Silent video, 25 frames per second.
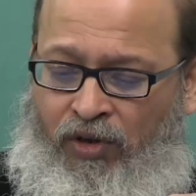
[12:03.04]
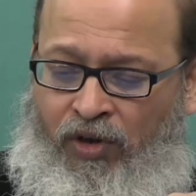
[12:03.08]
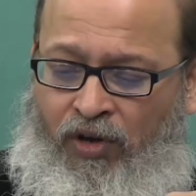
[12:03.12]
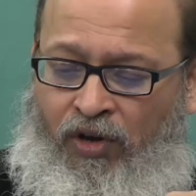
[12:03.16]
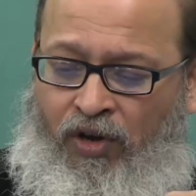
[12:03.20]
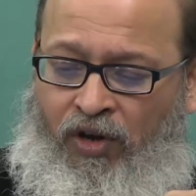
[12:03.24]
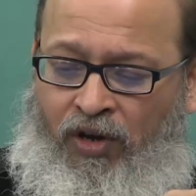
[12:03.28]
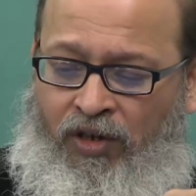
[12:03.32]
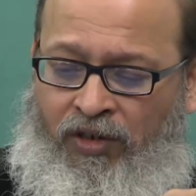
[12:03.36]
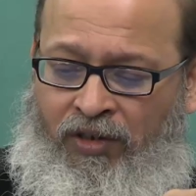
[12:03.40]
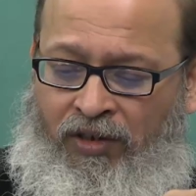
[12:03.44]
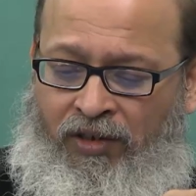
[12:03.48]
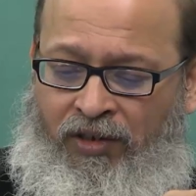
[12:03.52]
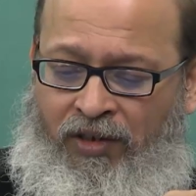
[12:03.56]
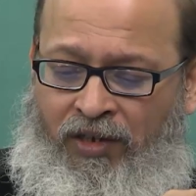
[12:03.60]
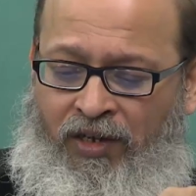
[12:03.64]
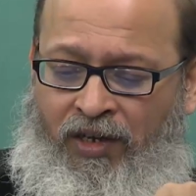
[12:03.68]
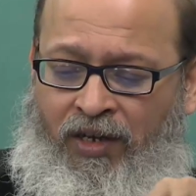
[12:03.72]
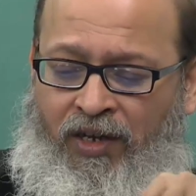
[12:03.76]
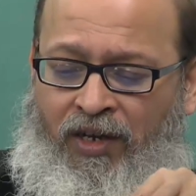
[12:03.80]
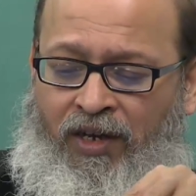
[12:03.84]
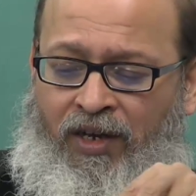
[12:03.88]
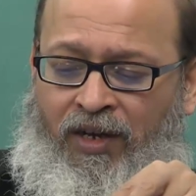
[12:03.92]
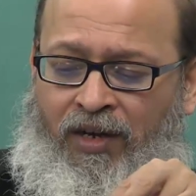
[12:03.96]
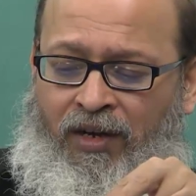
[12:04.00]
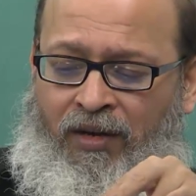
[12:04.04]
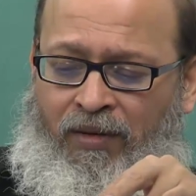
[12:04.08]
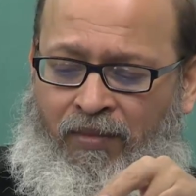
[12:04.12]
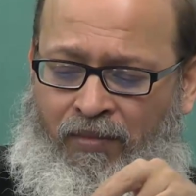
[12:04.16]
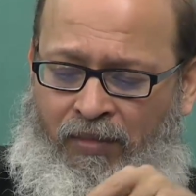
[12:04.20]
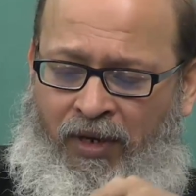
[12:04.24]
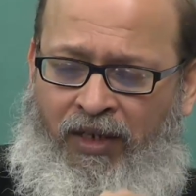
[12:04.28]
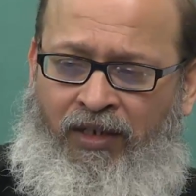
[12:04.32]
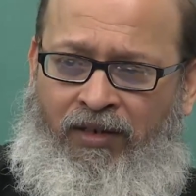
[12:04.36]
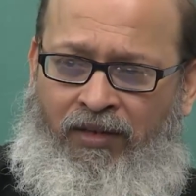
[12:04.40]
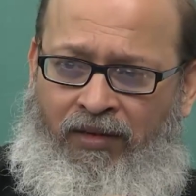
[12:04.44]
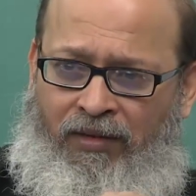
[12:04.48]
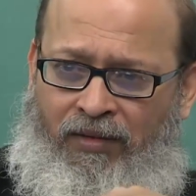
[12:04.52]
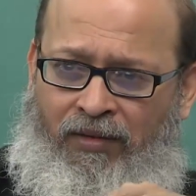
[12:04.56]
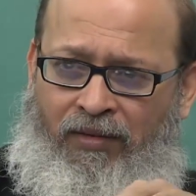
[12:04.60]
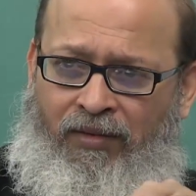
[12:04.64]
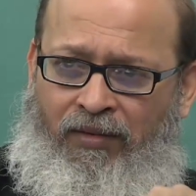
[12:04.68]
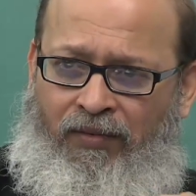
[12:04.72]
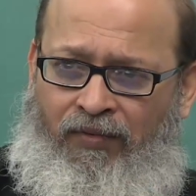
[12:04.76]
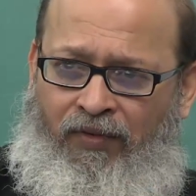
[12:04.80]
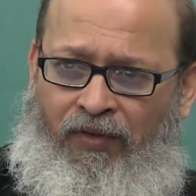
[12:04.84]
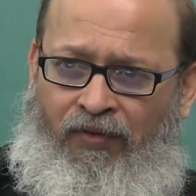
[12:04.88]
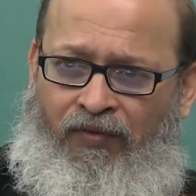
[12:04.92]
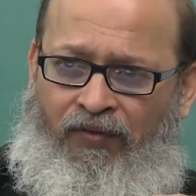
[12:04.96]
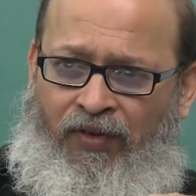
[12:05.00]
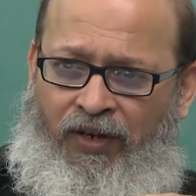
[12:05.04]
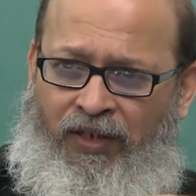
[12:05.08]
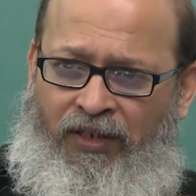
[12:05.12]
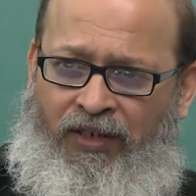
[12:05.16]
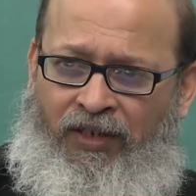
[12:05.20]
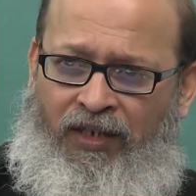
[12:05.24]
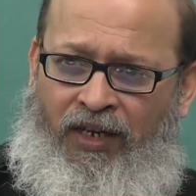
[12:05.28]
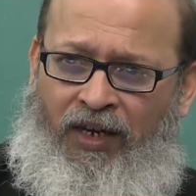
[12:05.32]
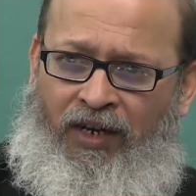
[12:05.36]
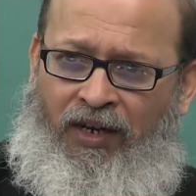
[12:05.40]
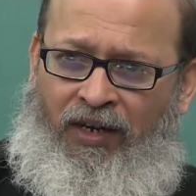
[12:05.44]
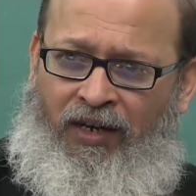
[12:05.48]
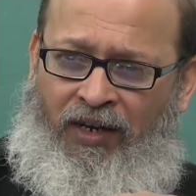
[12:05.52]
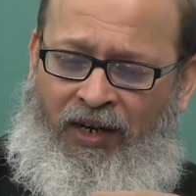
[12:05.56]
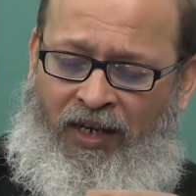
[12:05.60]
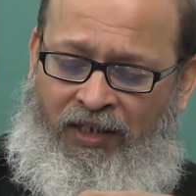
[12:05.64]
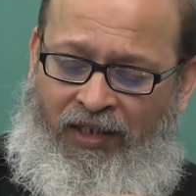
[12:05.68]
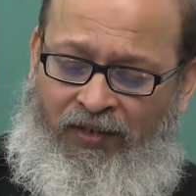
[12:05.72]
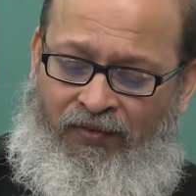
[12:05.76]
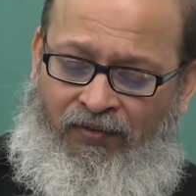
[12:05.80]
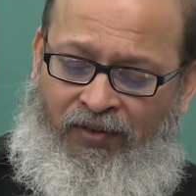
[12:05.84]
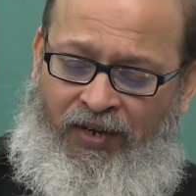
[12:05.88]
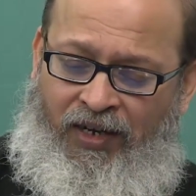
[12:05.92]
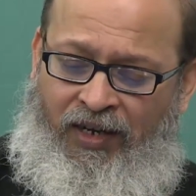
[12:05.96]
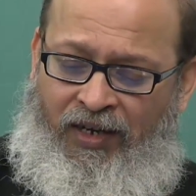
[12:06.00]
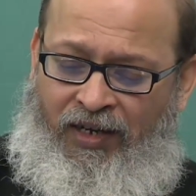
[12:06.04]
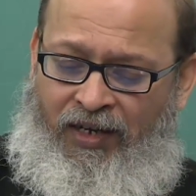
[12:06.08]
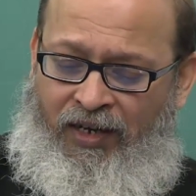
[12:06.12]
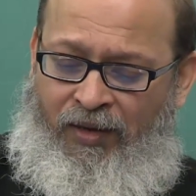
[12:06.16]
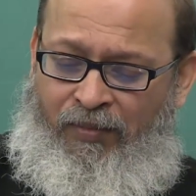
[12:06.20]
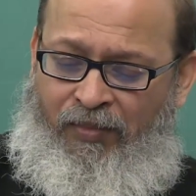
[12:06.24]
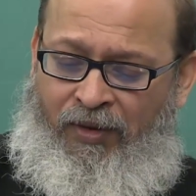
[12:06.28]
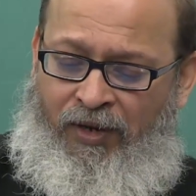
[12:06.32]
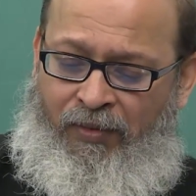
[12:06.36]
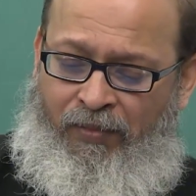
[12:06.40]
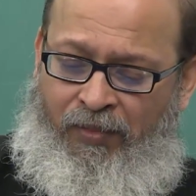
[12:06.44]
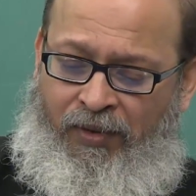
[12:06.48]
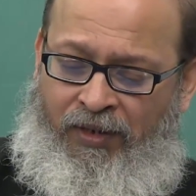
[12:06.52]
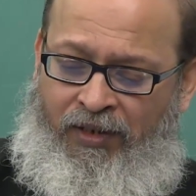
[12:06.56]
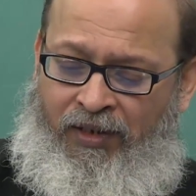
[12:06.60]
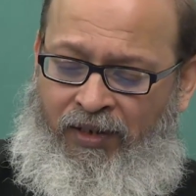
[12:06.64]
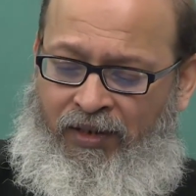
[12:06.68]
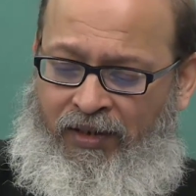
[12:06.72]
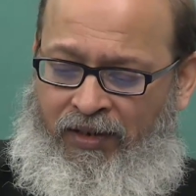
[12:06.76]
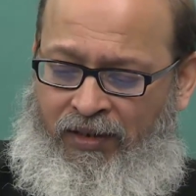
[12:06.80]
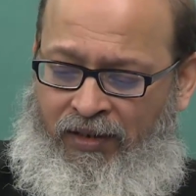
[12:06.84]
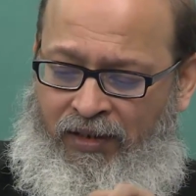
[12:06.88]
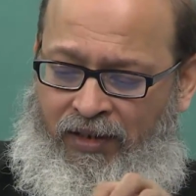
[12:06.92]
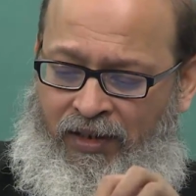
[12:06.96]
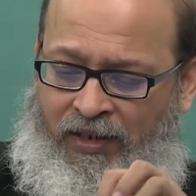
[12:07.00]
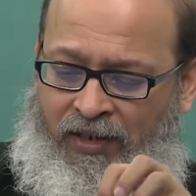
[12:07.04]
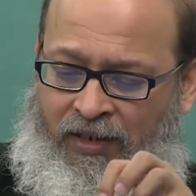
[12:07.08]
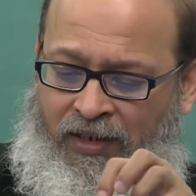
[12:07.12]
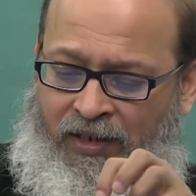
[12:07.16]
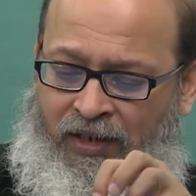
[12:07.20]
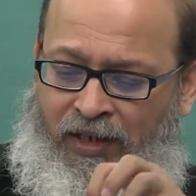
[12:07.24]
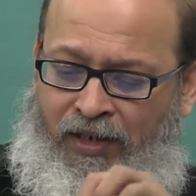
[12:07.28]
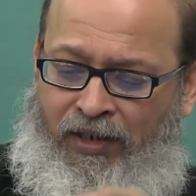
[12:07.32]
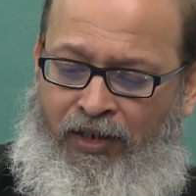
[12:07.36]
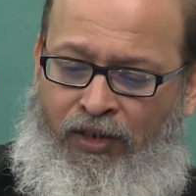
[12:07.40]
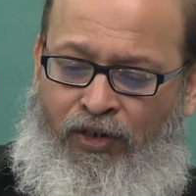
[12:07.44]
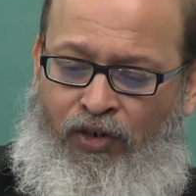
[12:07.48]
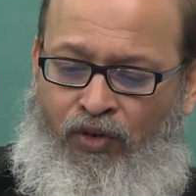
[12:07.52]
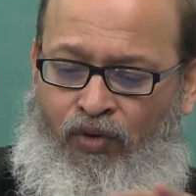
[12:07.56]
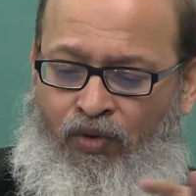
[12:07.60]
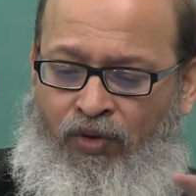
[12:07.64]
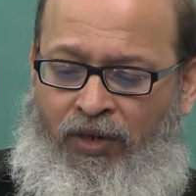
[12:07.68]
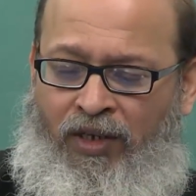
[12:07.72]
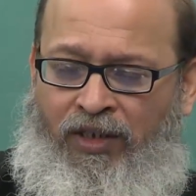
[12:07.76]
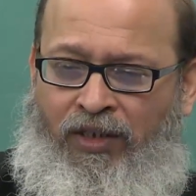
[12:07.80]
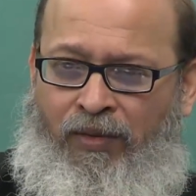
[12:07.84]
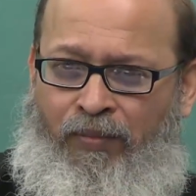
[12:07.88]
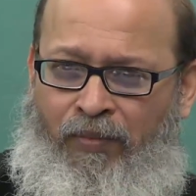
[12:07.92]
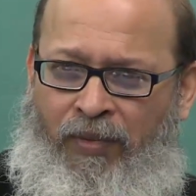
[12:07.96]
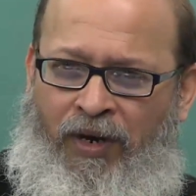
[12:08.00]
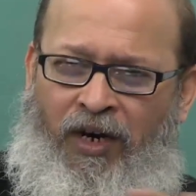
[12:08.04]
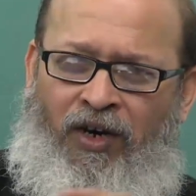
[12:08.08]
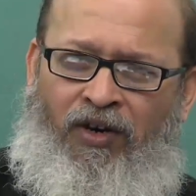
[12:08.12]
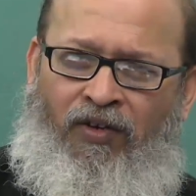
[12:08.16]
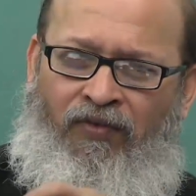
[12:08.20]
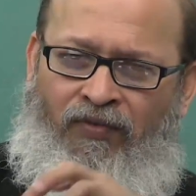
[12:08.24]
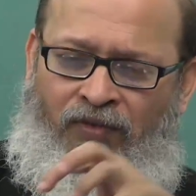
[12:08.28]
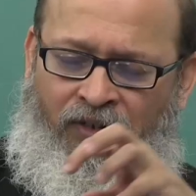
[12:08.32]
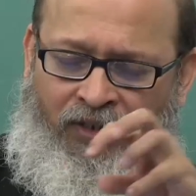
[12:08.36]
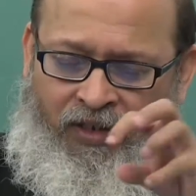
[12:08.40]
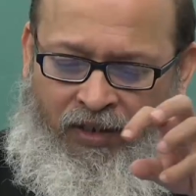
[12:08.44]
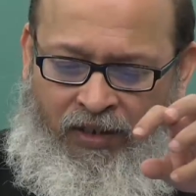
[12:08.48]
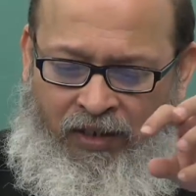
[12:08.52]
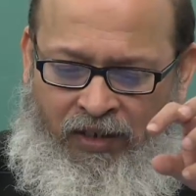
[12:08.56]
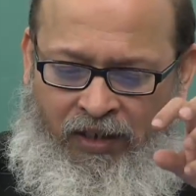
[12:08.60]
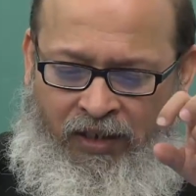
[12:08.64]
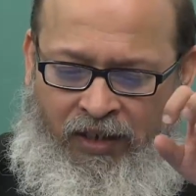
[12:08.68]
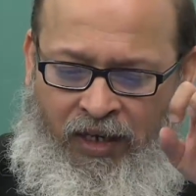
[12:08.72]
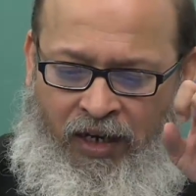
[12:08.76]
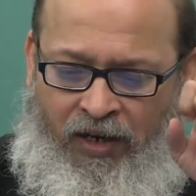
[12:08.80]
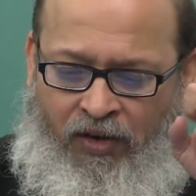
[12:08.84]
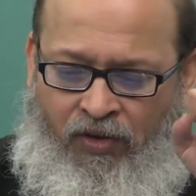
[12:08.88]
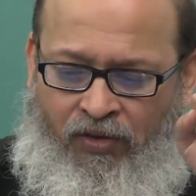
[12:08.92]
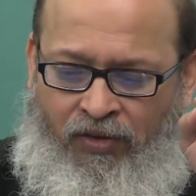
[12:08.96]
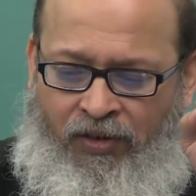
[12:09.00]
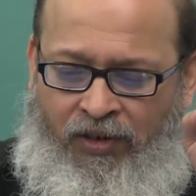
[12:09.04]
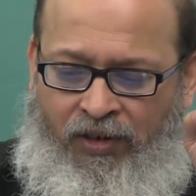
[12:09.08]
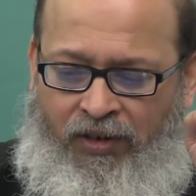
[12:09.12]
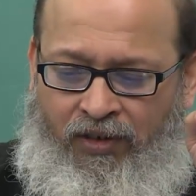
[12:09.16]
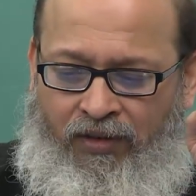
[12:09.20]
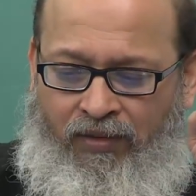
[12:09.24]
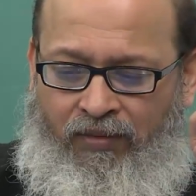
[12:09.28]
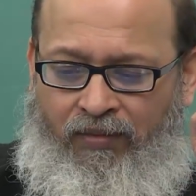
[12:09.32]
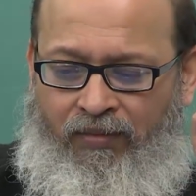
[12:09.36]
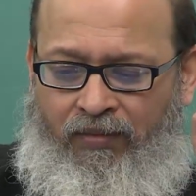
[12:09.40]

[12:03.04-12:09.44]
the cause, but for functional classificatory purpose, it is understood as a part of this psychosis.